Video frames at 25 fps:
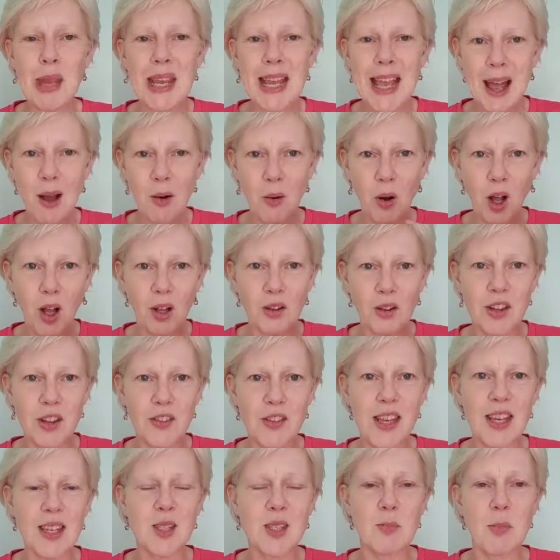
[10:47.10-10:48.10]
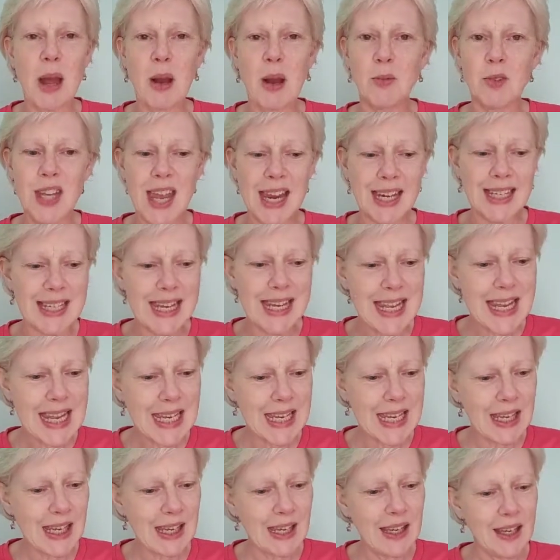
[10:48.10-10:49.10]
pick out all the things about
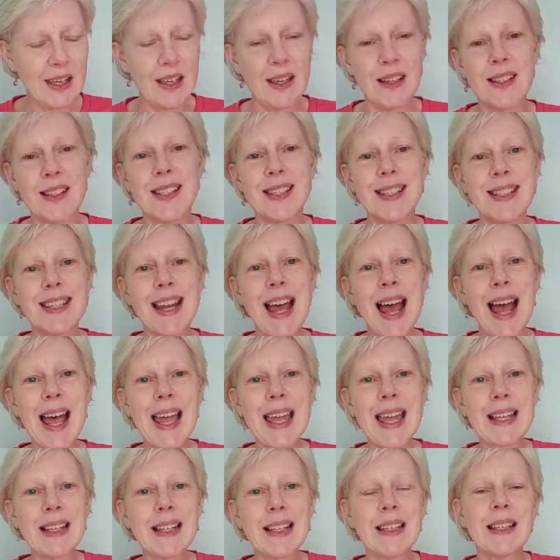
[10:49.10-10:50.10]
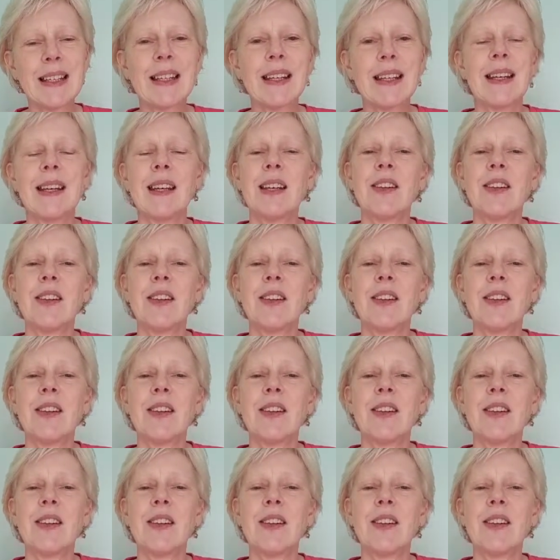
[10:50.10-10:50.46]
technique, style,